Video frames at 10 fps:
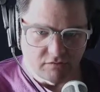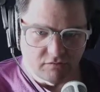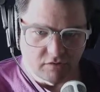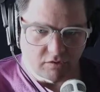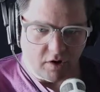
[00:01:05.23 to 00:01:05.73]

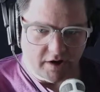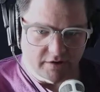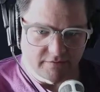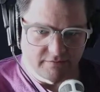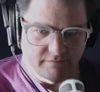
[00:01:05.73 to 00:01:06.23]

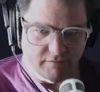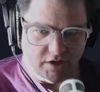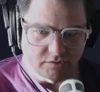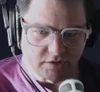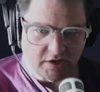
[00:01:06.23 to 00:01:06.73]
Require
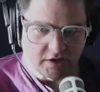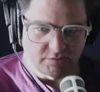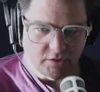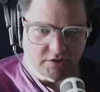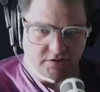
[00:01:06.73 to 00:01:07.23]

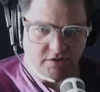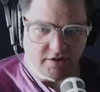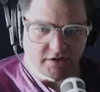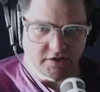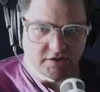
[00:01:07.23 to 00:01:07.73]
module.exports, all
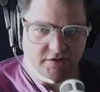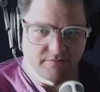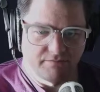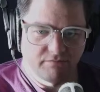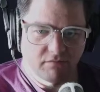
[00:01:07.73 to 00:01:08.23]
that jazz.
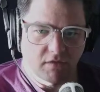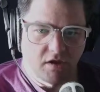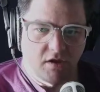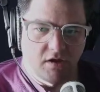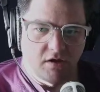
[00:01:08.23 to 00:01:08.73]

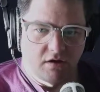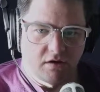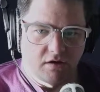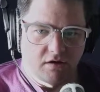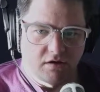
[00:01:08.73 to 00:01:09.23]

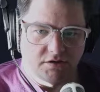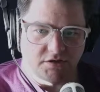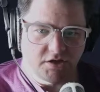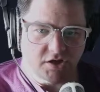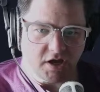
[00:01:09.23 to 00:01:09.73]

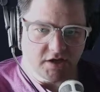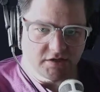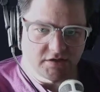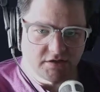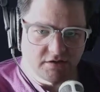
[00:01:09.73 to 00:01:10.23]

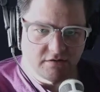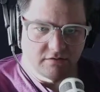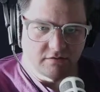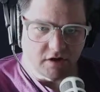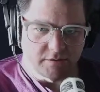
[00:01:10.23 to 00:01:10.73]
CJS,
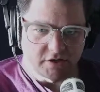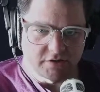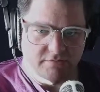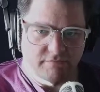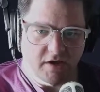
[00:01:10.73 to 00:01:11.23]

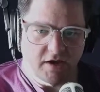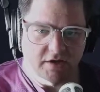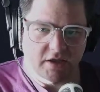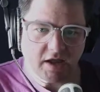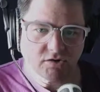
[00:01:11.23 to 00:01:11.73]

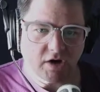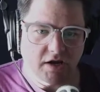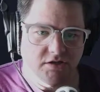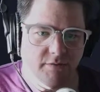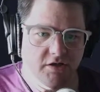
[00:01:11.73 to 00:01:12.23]
CommonJS, gained
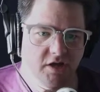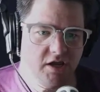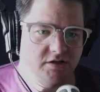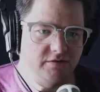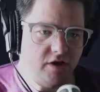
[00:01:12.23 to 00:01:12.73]
traction among
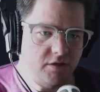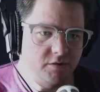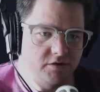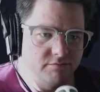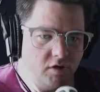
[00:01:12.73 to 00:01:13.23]
JS
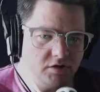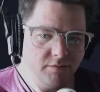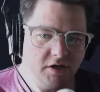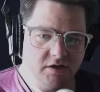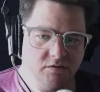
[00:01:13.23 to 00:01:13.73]
developers mostly
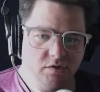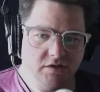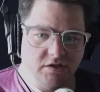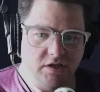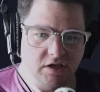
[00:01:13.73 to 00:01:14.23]
because it
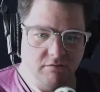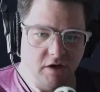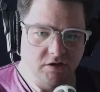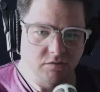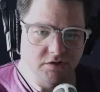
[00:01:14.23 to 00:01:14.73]
was the
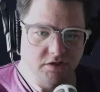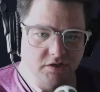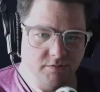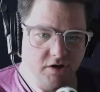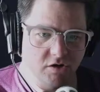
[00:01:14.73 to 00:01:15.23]
module
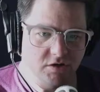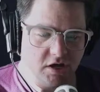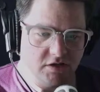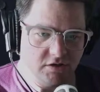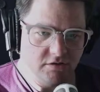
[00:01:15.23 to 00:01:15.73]
system that
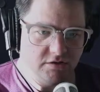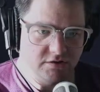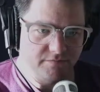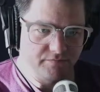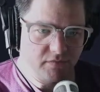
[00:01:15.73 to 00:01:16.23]
Node.js used.
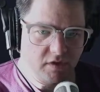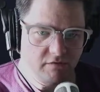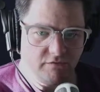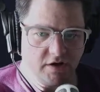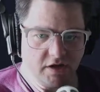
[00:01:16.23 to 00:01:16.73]

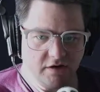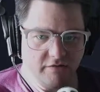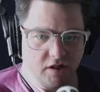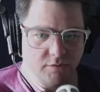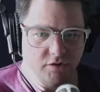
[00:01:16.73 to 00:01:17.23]
Front-end
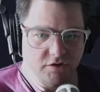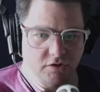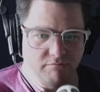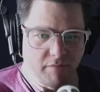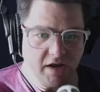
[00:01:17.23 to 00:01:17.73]
developers
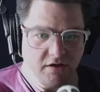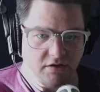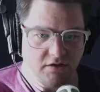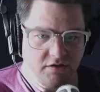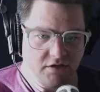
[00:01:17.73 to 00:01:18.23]
could bundle